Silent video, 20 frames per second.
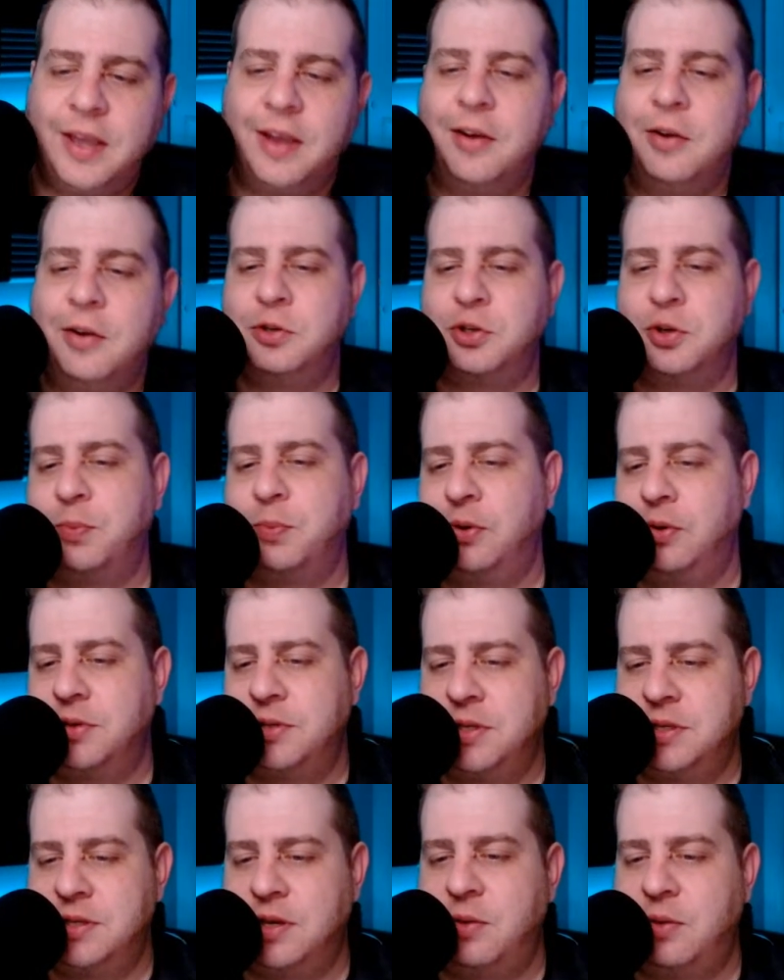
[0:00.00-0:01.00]
Who's your
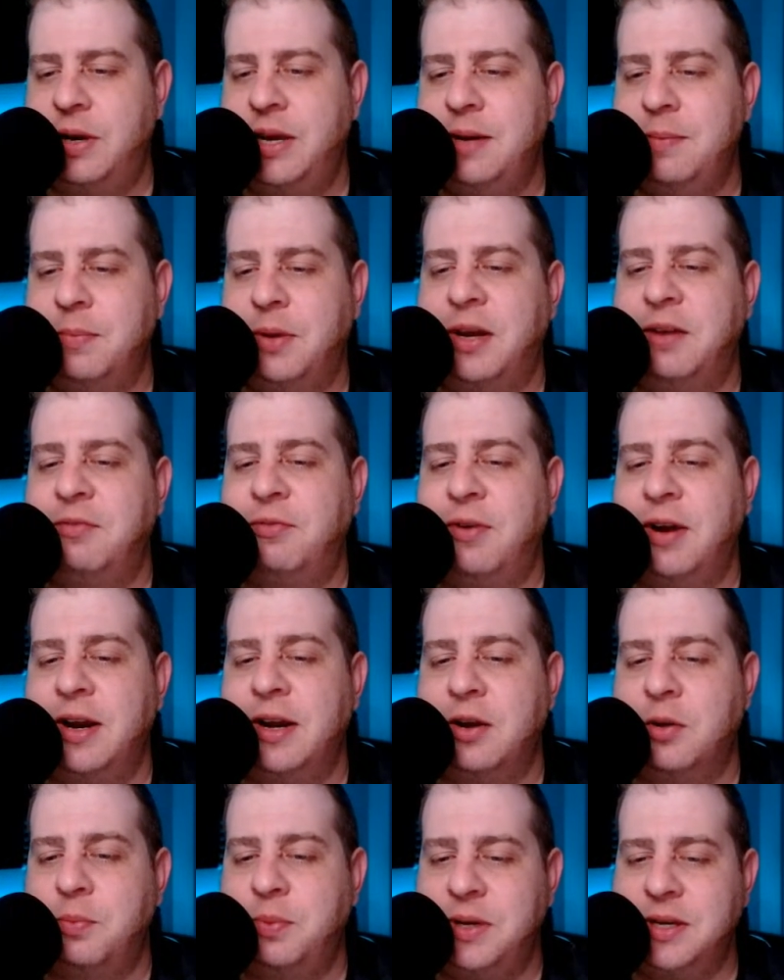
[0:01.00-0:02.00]
pulse? I'll wait and buy a
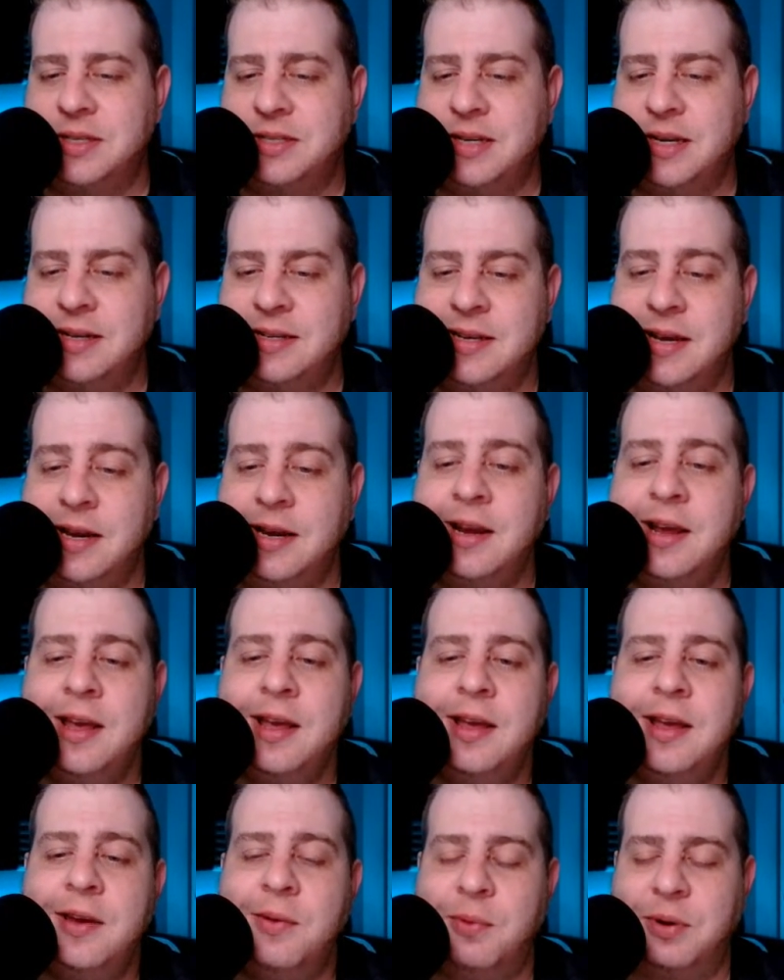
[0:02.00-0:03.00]
Franco PSA 10
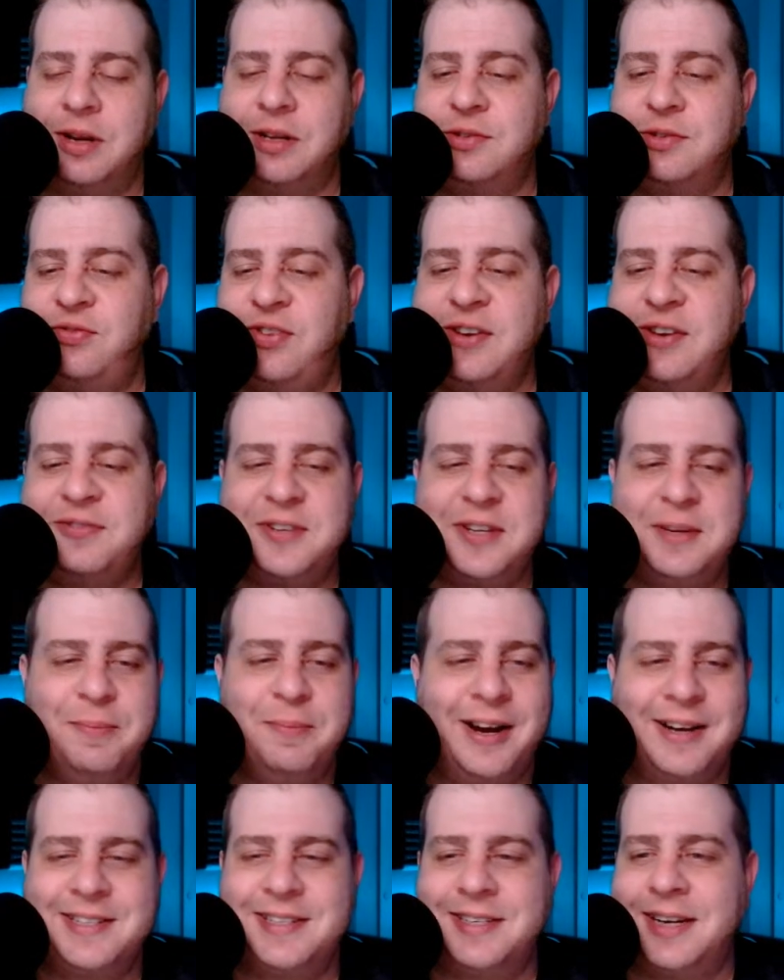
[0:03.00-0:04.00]
when it's
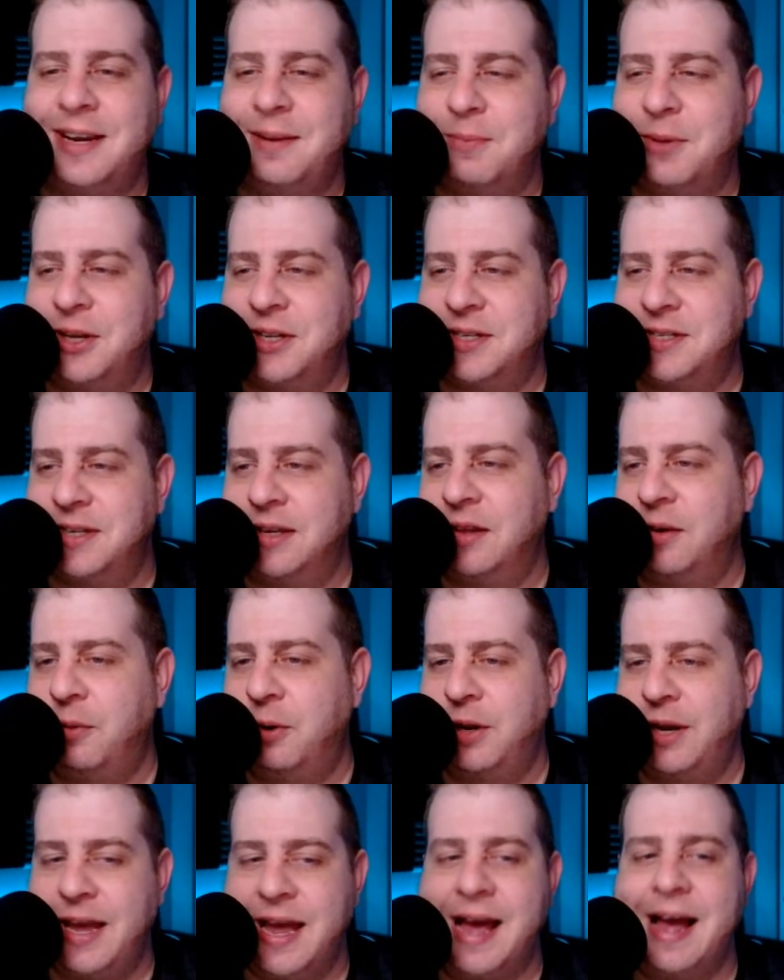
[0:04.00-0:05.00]
$50 in 8 months,
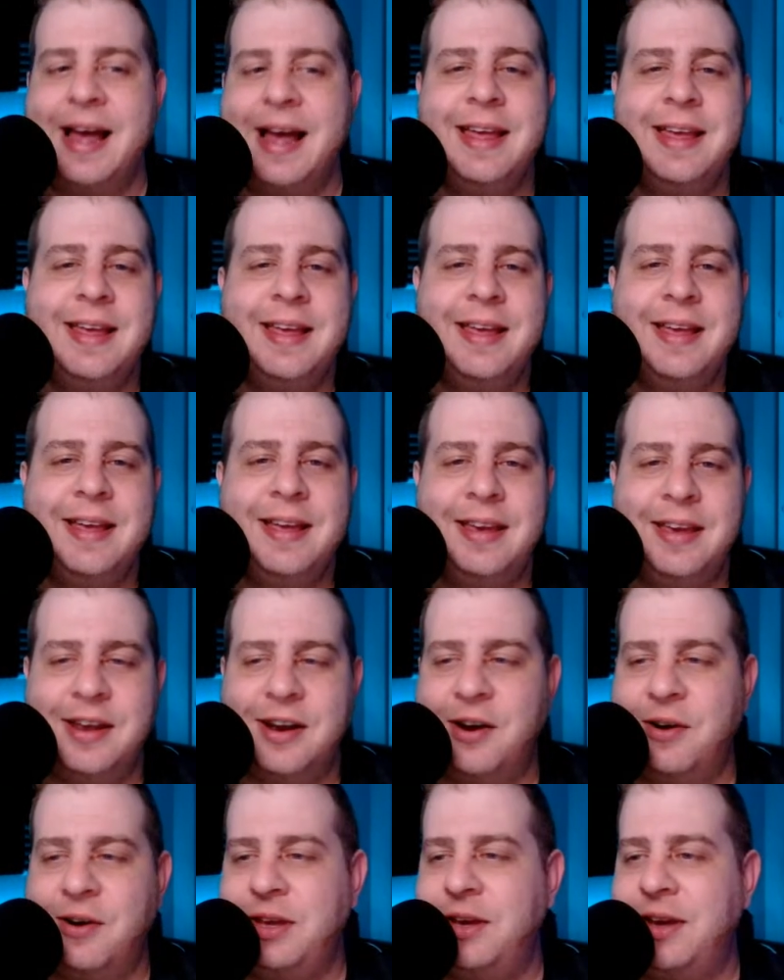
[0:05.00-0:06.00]
LOL. Yeah. You
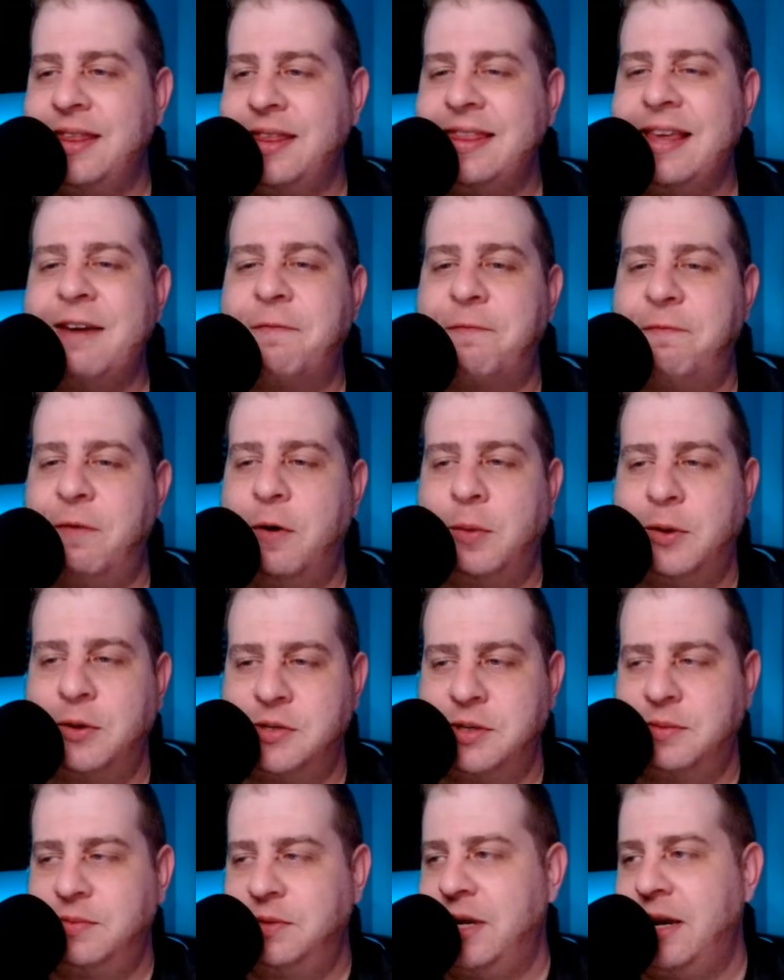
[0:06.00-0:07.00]
know, you get that
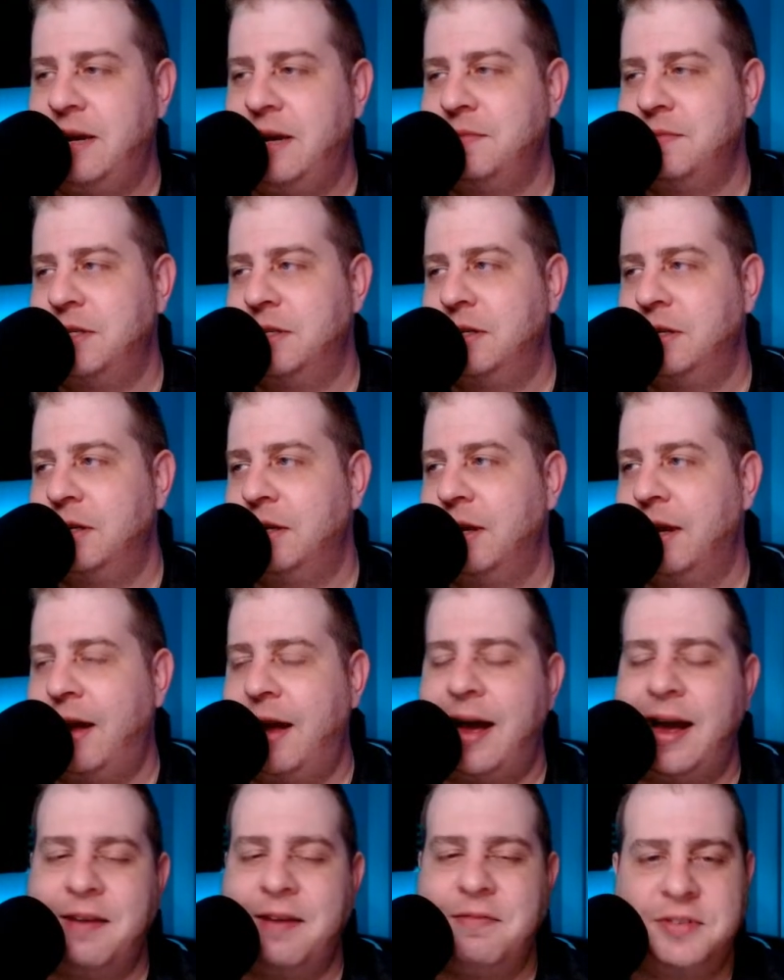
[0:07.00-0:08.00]
FOMO sometimes, and
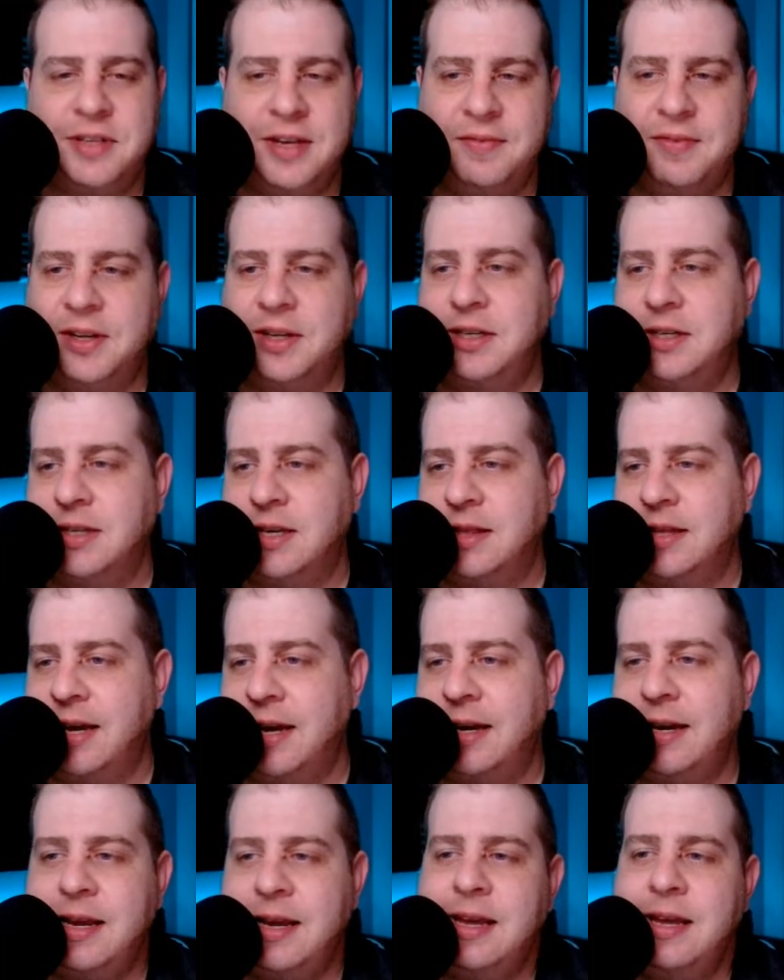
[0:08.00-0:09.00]
I've definitely done
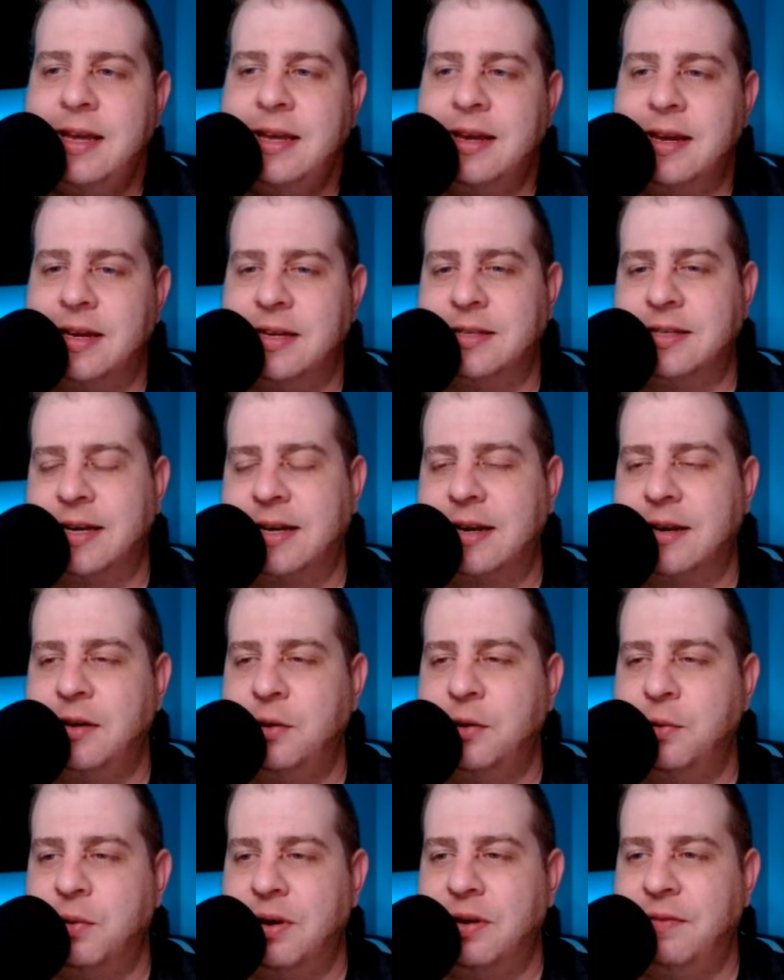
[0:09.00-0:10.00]
that as like a
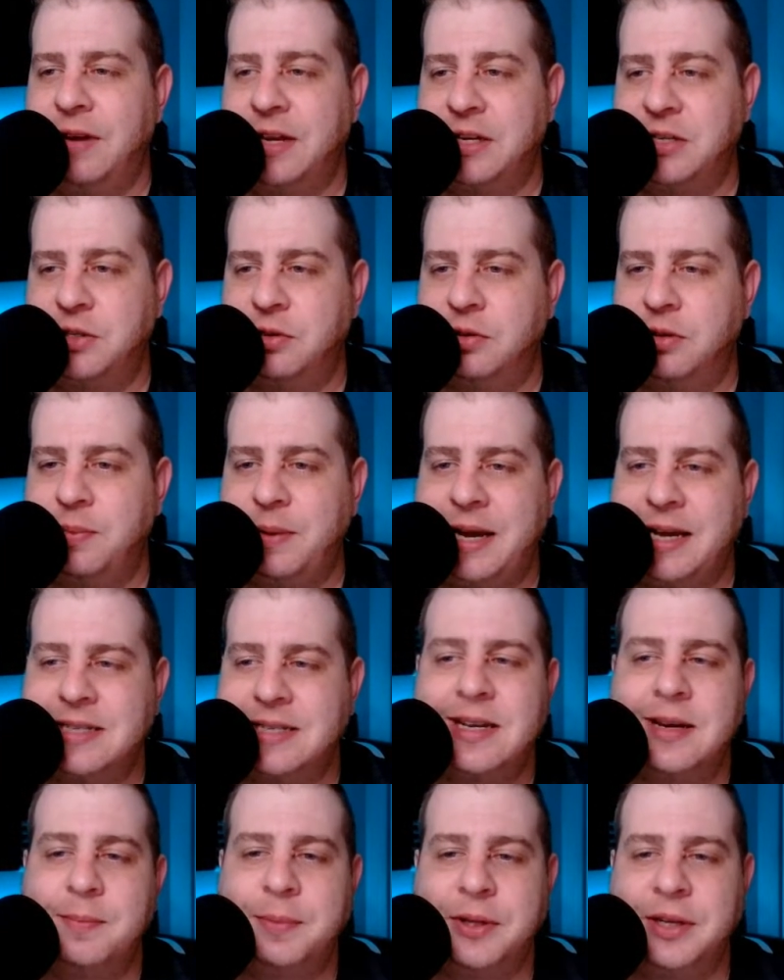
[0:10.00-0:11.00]
newer investor in the
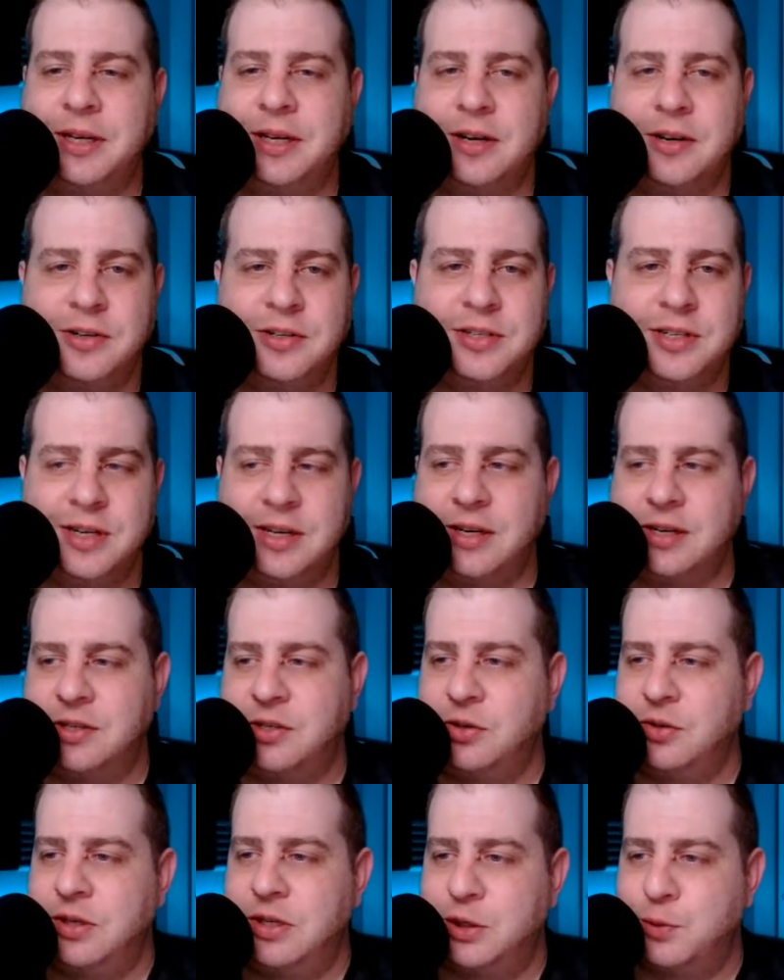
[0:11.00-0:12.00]
past couple of years
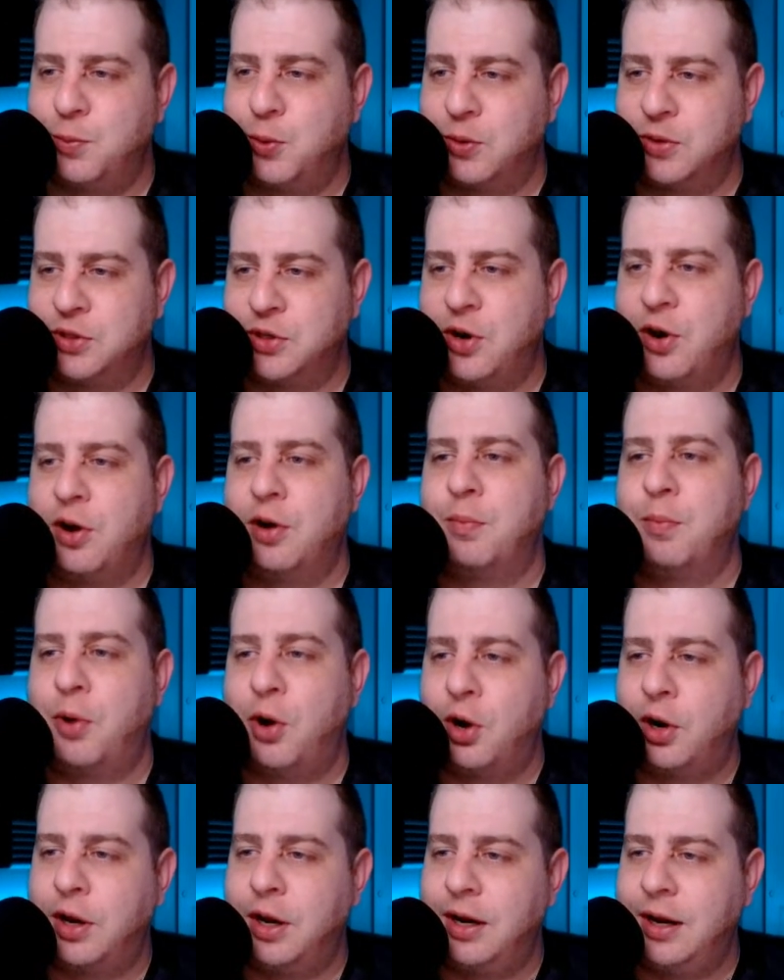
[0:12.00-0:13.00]
into the sports card
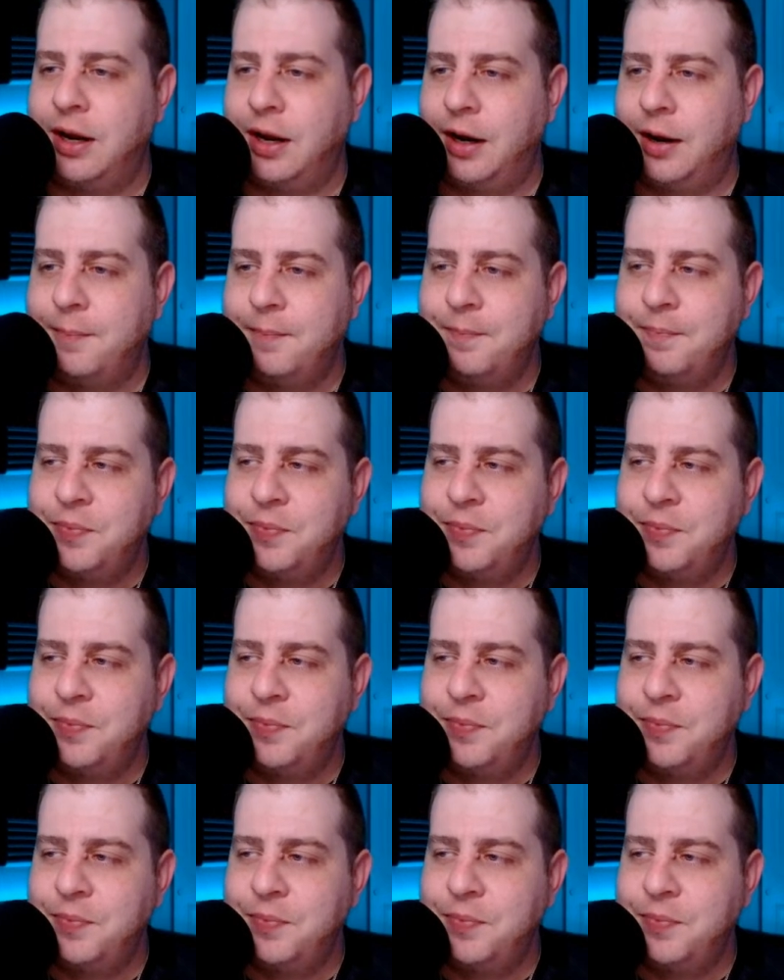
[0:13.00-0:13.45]
market and